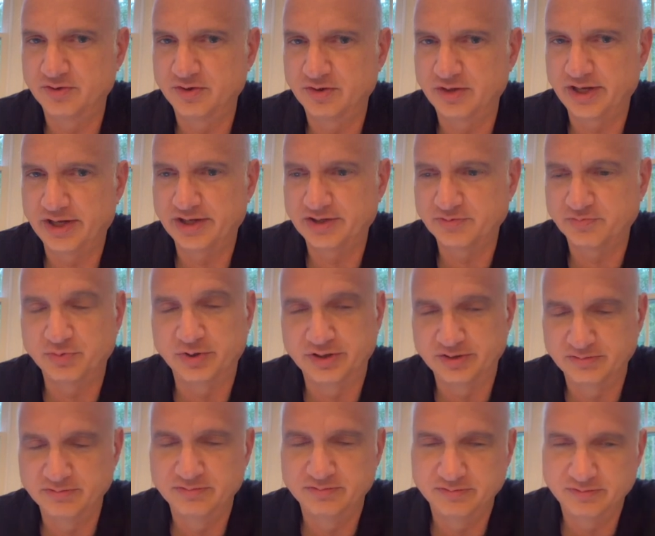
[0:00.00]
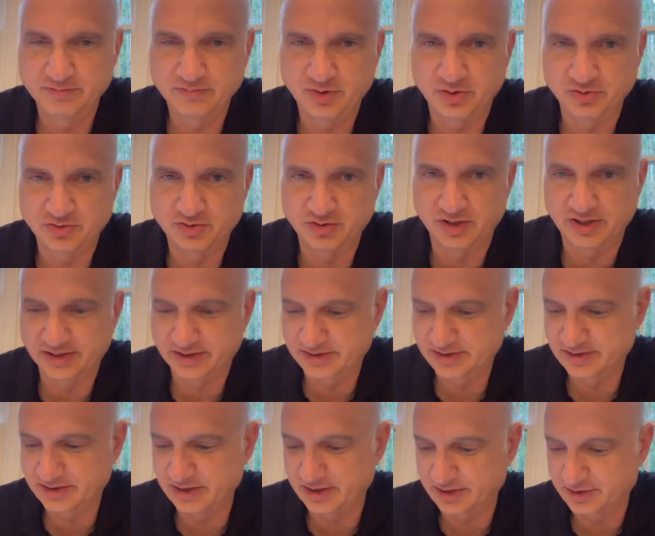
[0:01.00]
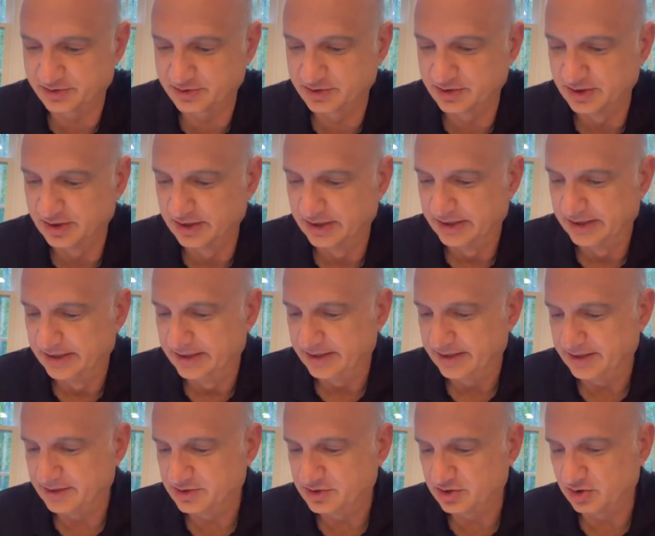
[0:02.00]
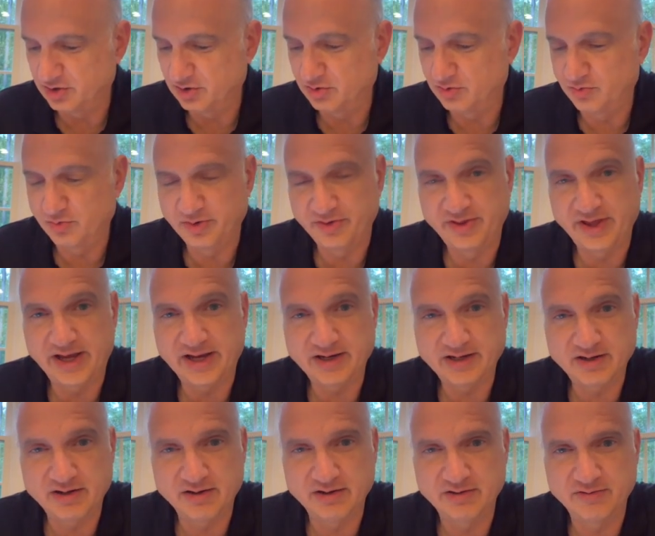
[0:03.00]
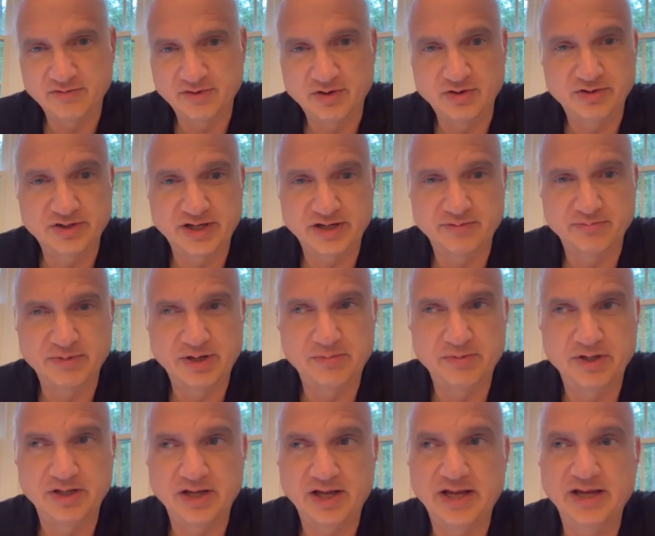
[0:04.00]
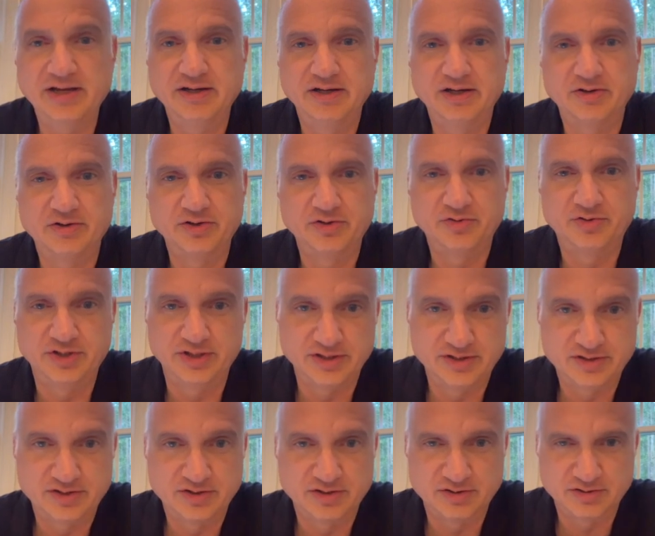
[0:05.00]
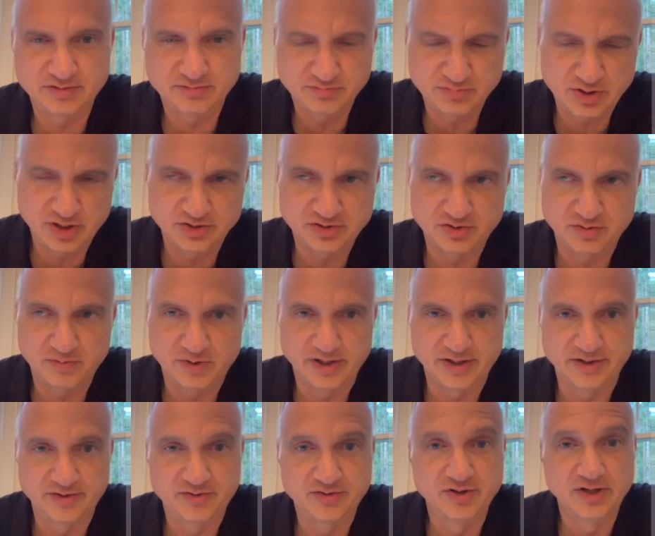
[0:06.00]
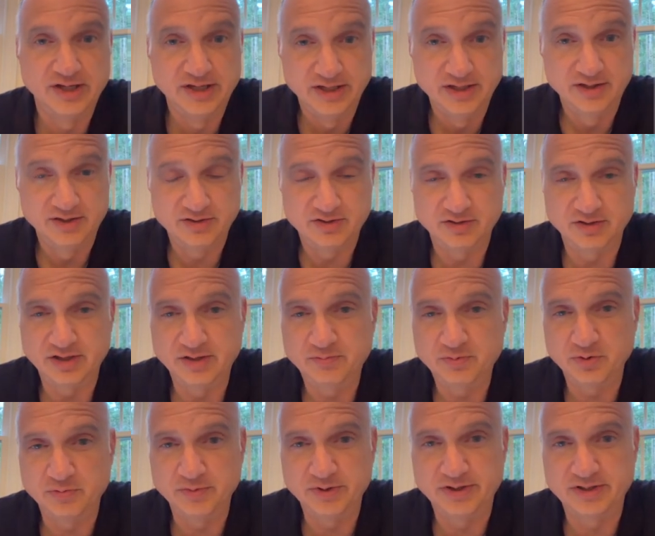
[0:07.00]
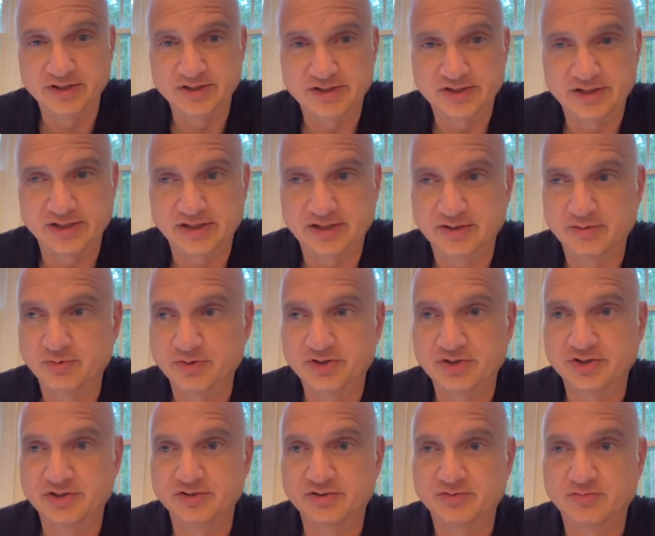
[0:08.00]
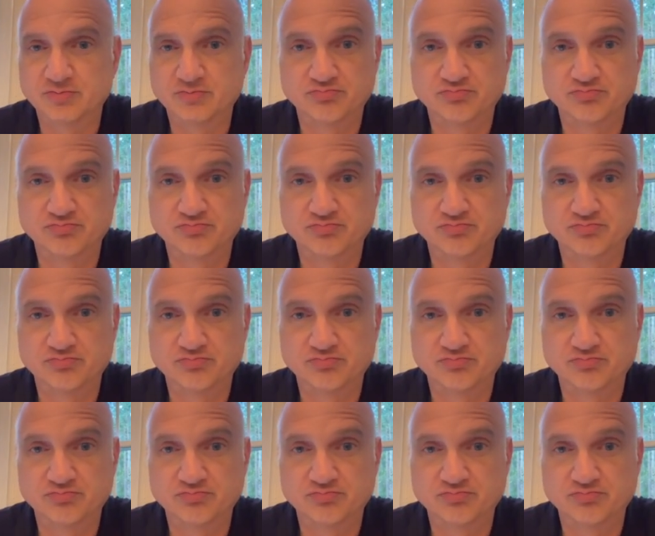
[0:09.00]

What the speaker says: less, but most are like 6. And so with that kind of, it'll take maybe 8 LUTs, plus or minus, to implement this thing, which is